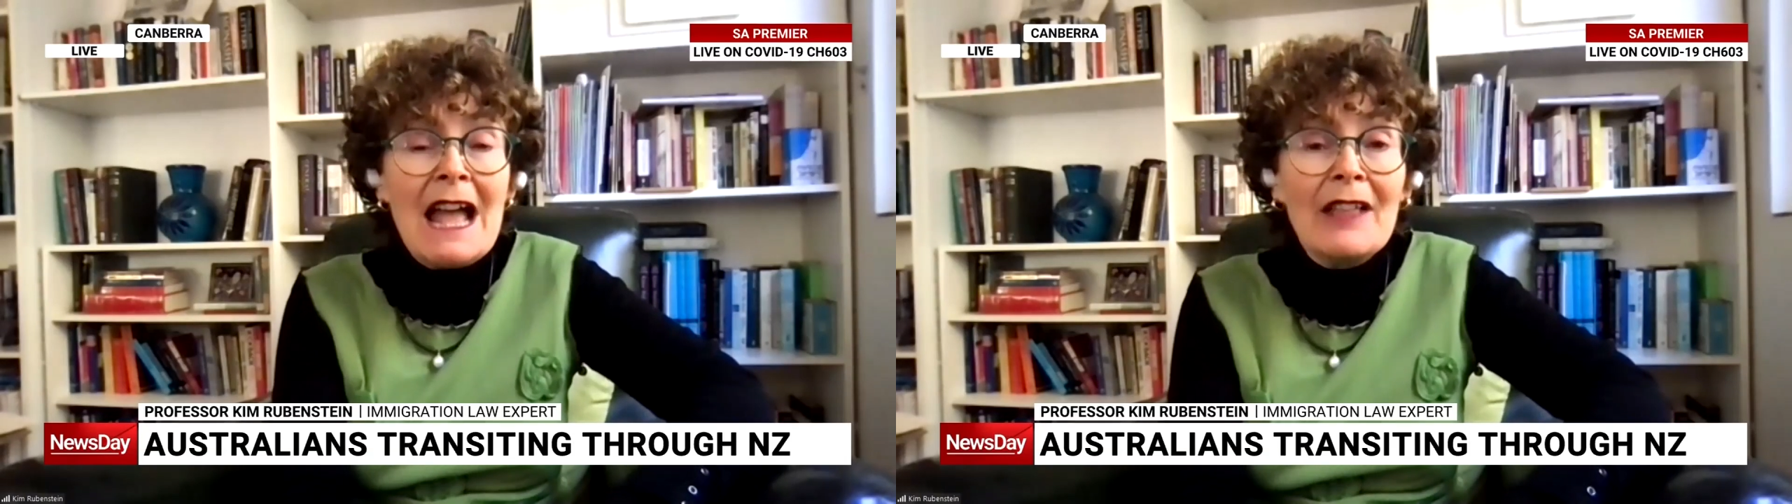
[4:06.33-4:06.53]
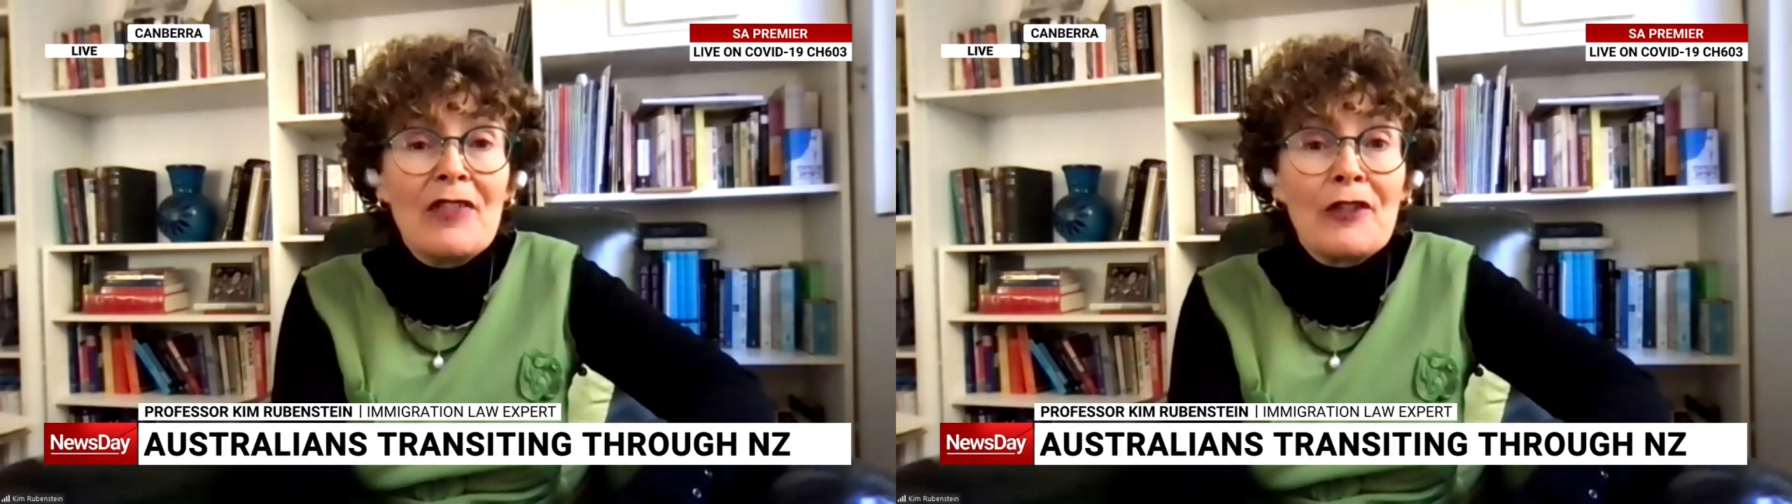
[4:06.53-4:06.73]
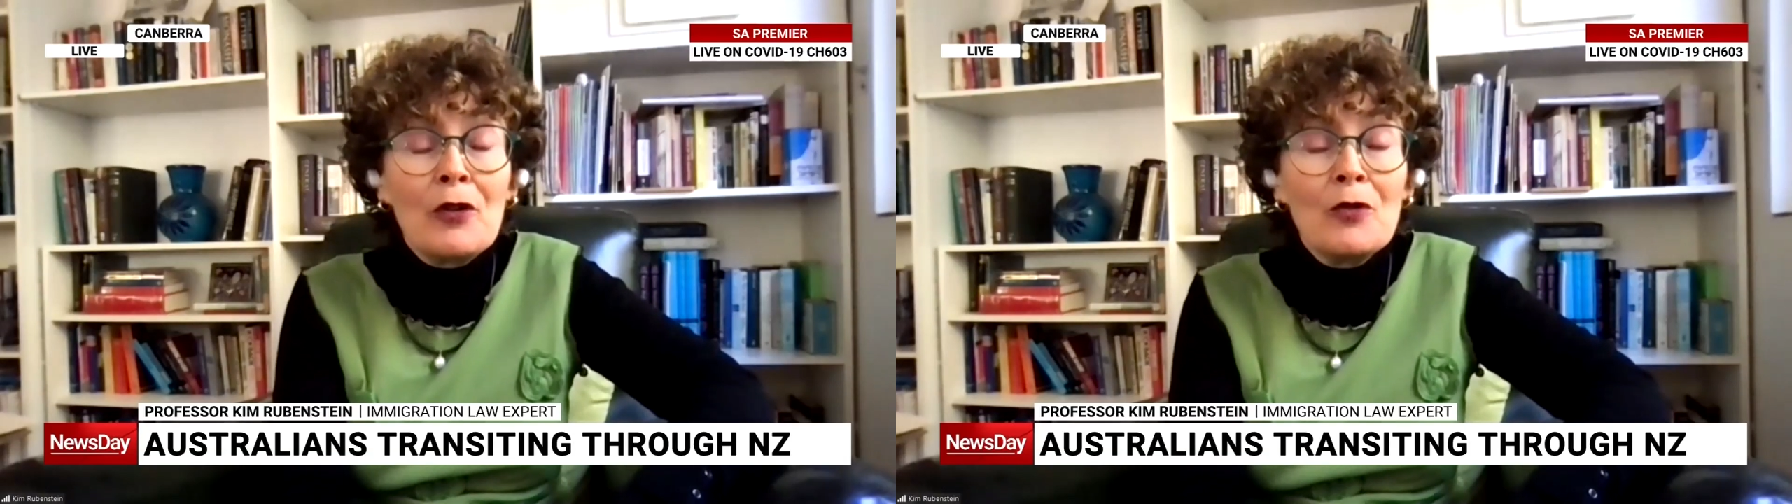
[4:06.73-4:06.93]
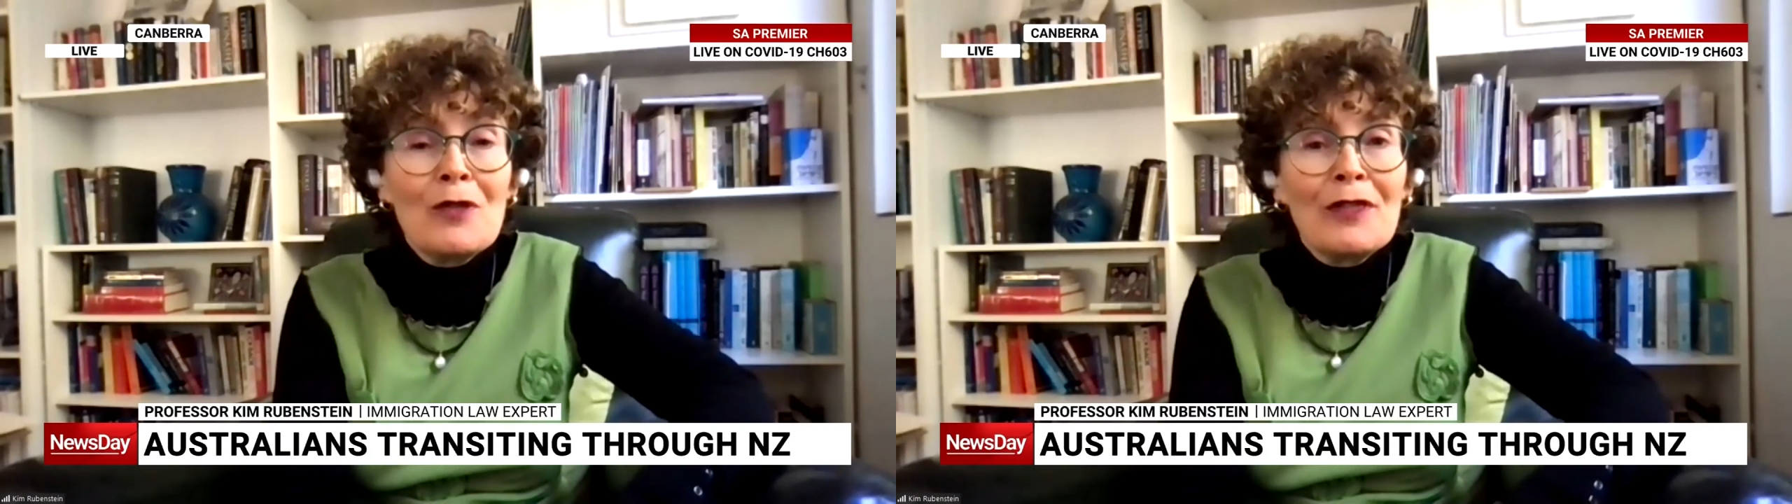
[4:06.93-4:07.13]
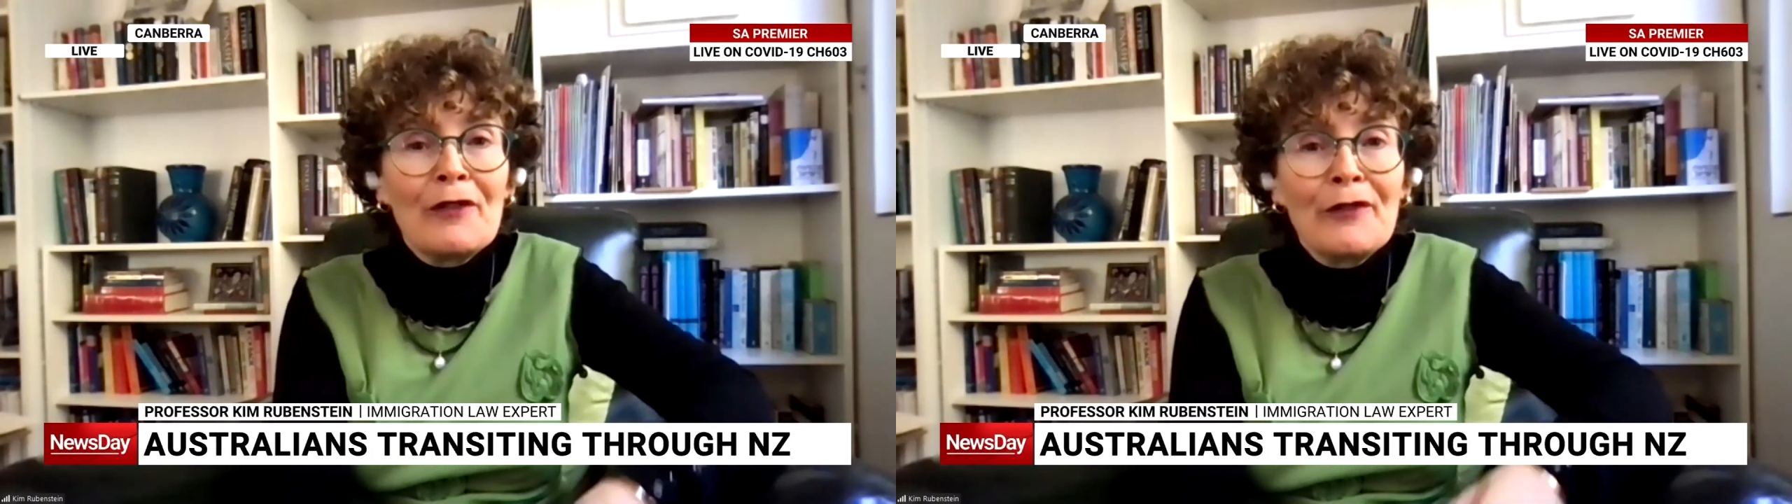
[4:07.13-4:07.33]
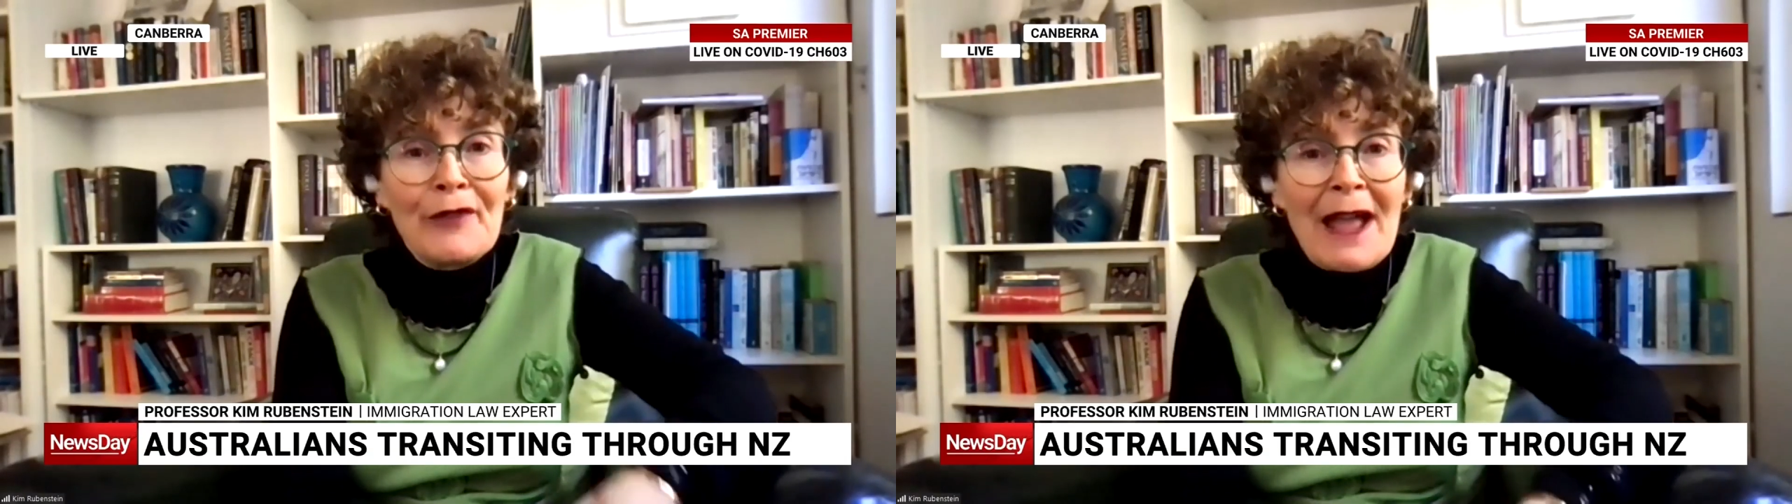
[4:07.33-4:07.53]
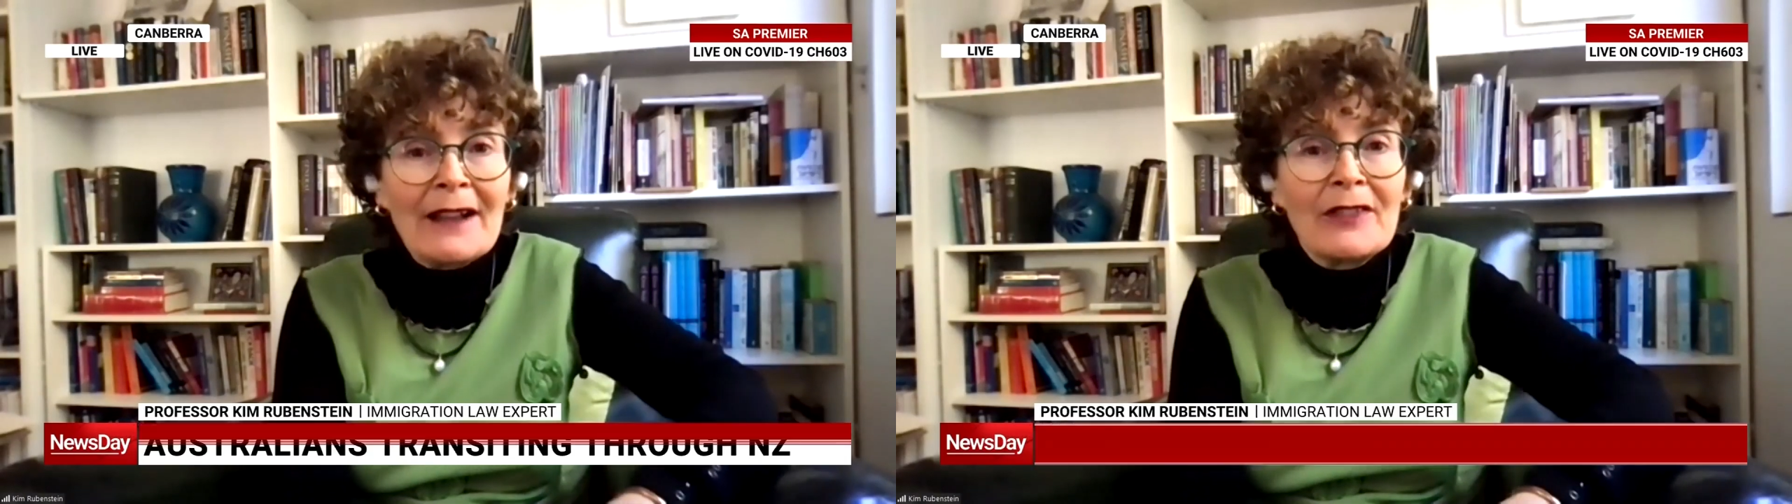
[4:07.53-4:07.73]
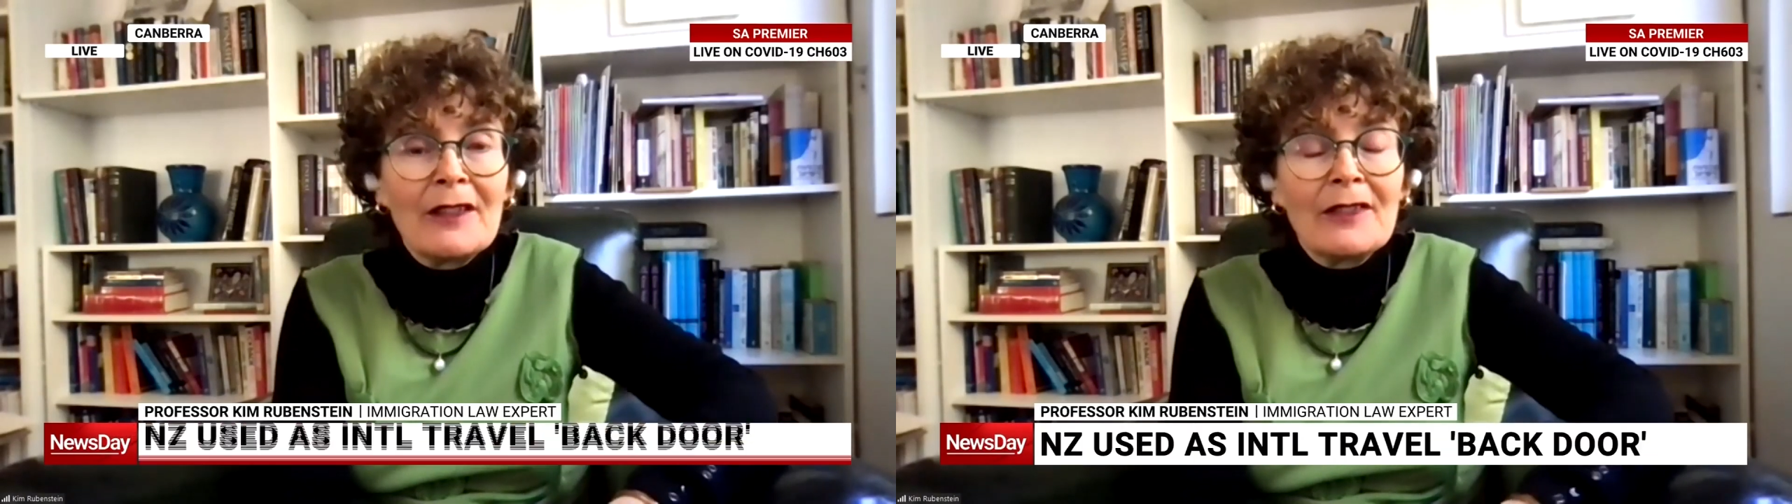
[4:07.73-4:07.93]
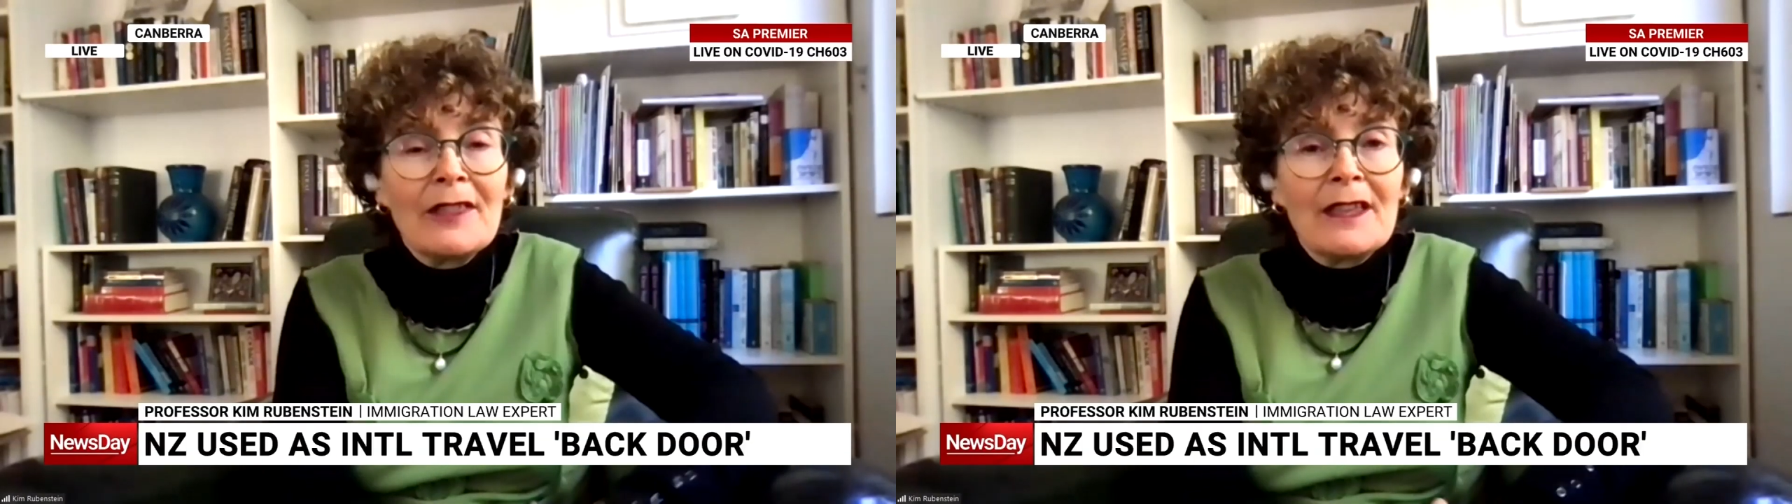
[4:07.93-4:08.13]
And so the fact that